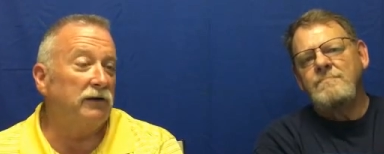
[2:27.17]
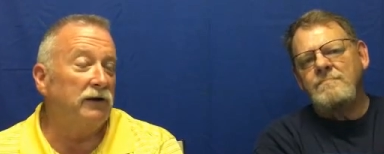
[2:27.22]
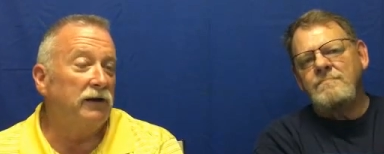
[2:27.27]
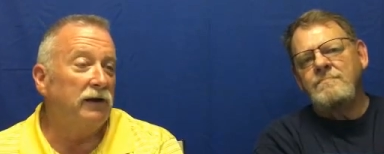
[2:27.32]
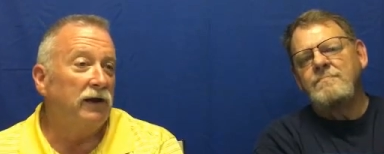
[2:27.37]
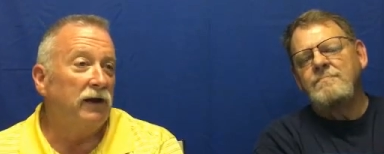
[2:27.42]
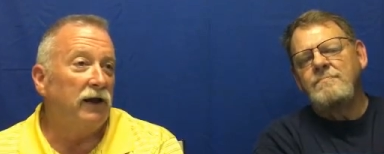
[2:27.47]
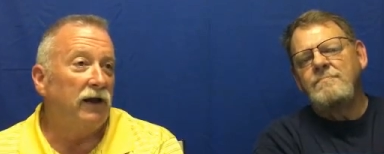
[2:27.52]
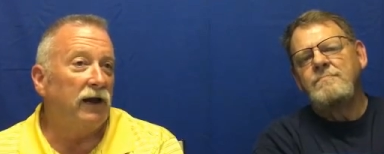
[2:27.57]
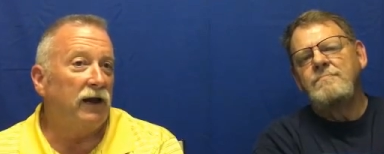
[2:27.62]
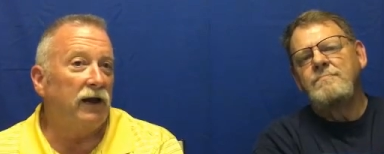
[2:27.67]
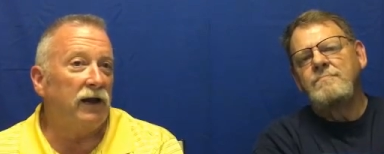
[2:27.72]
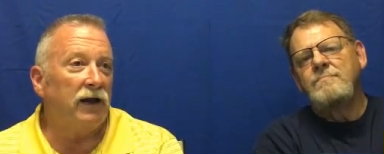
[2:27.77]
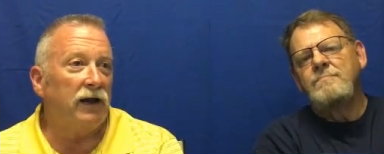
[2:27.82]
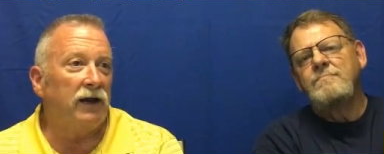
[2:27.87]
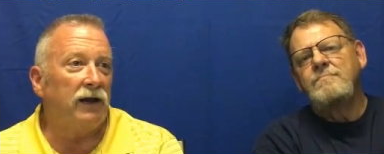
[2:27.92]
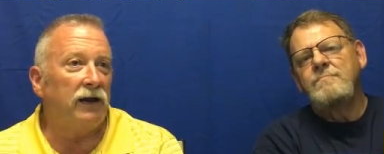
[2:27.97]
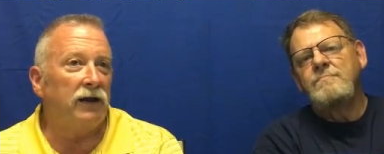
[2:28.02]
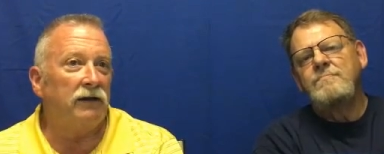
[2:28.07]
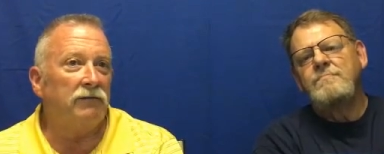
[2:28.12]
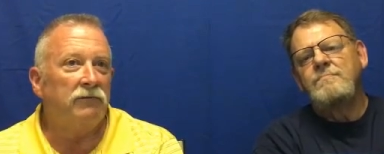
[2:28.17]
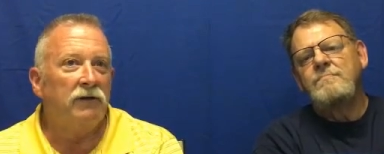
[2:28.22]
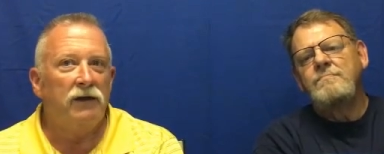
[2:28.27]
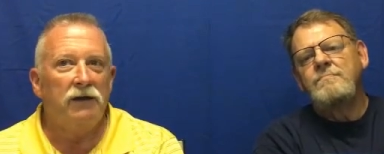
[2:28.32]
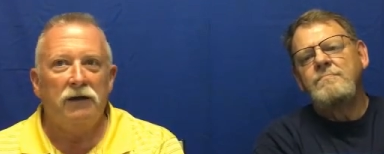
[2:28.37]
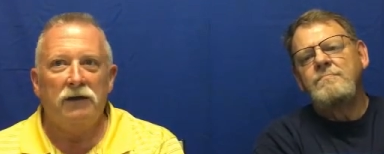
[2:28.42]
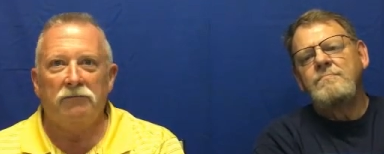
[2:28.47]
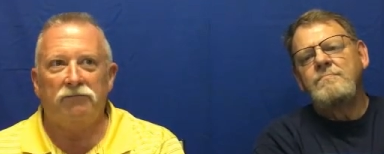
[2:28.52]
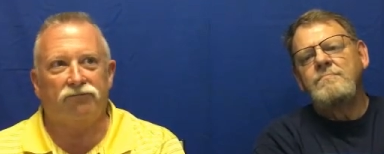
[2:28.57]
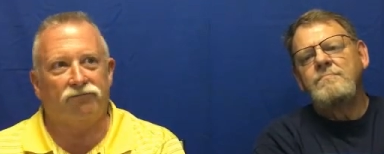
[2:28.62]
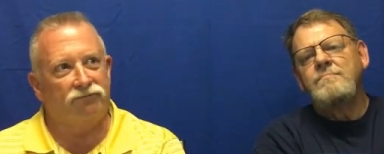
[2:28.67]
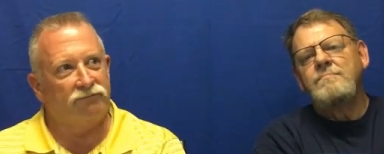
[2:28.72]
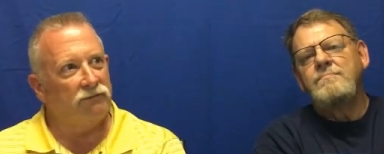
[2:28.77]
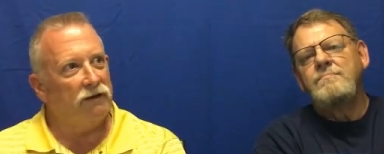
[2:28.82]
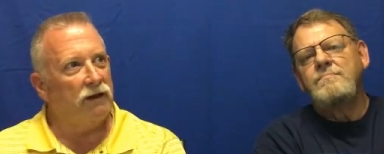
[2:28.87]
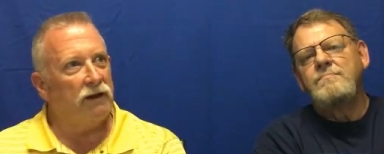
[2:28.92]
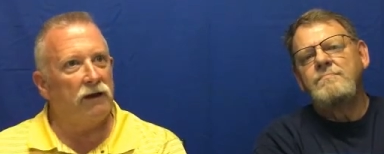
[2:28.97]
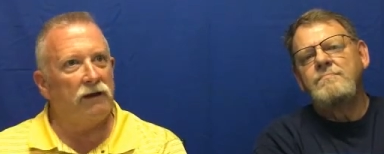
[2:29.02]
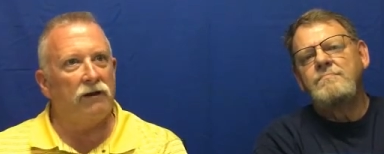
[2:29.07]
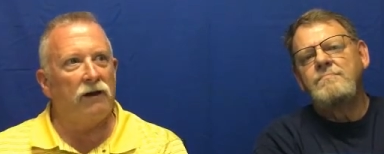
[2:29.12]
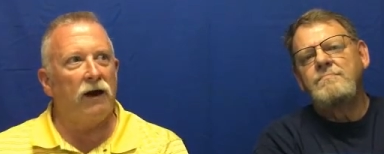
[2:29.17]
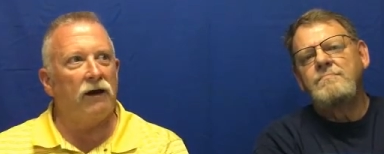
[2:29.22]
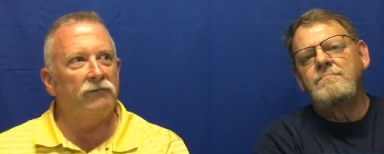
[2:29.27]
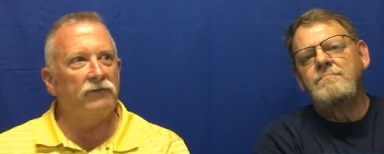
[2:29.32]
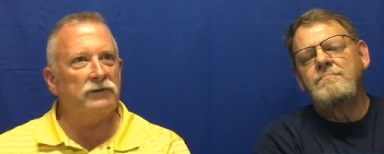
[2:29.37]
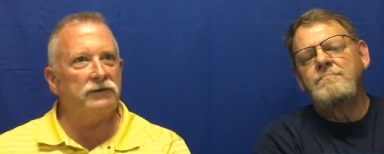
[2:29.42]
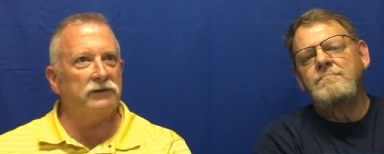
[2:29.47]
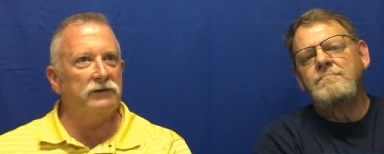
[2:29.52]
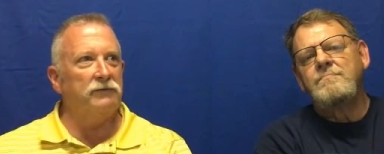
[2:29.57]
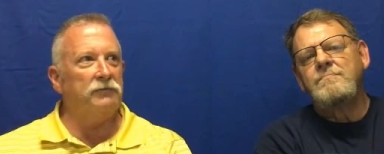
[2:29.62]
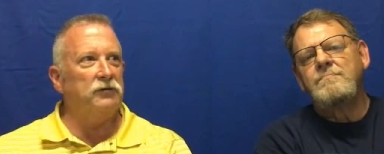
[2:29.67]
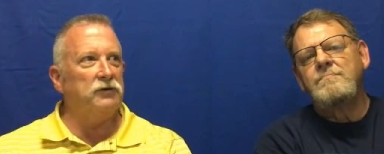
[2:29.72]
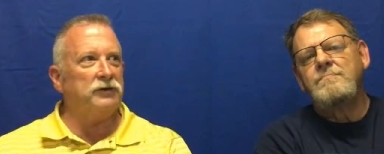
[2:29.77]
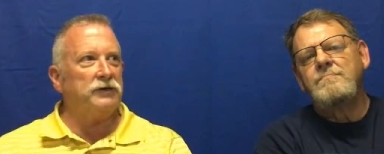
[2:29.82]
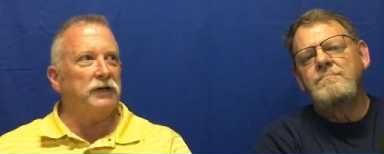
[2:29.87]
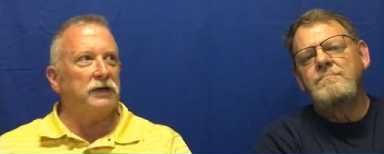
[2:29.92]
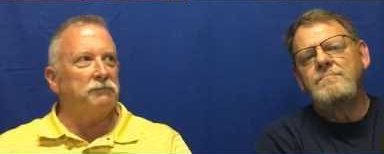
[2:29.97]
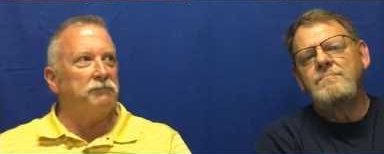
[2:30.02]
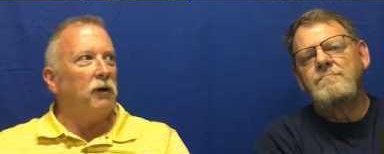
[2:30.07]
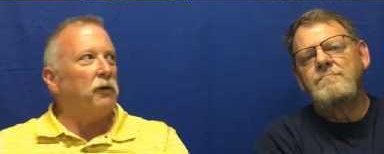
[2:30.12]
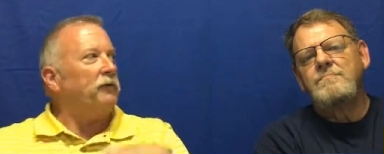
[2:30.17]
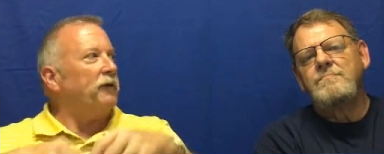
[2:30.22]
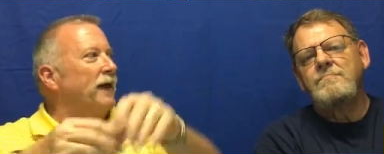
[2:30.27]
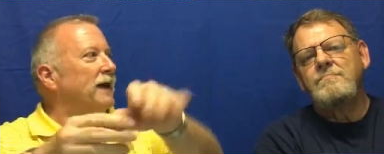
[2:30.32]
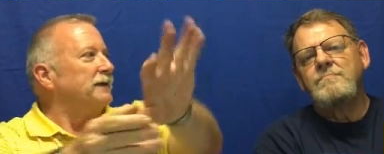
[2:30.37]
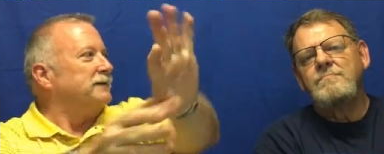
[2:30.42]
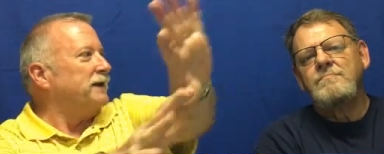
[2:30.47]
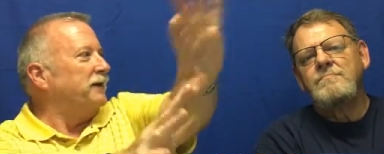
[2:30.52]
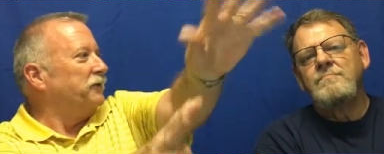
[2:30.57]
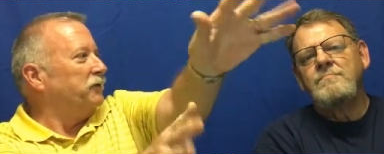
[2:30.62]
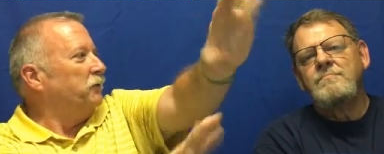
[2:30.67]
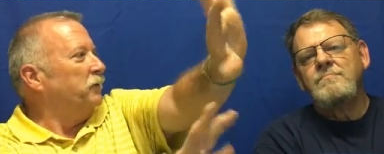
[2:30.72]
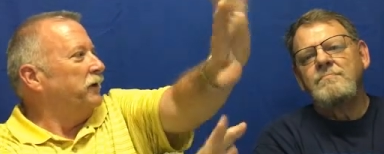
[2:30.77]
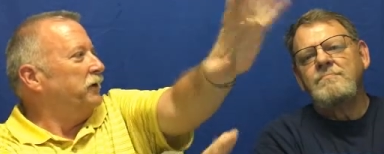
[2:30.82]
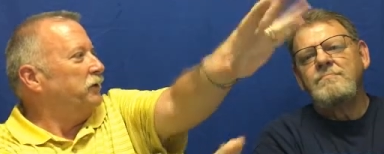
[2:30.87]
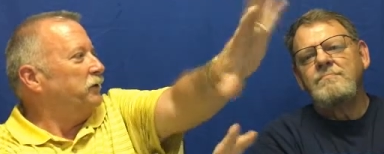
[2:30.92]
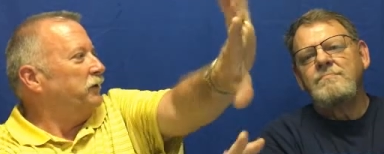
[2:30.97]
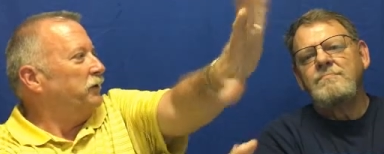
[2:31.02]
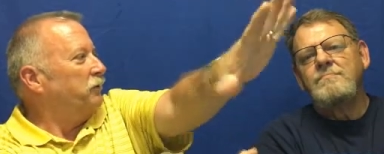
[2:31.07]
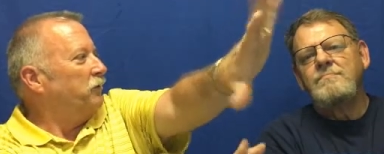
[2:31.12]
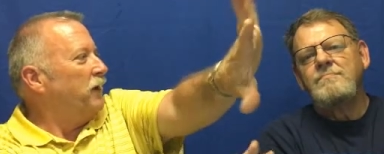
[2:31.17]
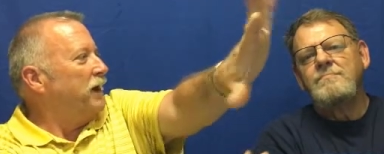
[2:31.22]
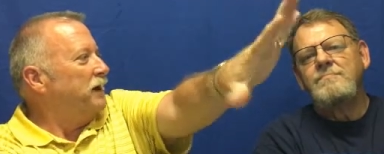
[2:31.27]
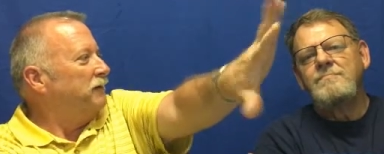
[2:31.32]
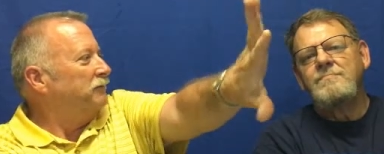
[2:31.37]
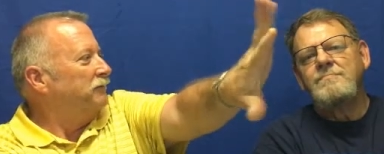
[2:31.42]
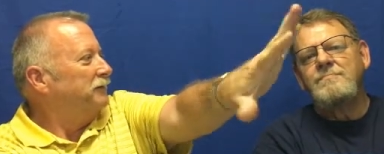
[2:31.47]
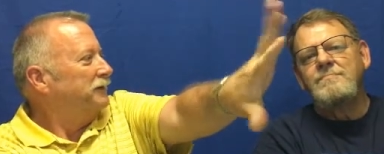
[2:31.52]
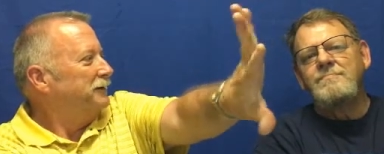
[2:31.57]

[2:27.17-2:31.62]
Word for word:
Speaker 1: Mm. Uh, uh obviously, if you stick both hands out the window and wave,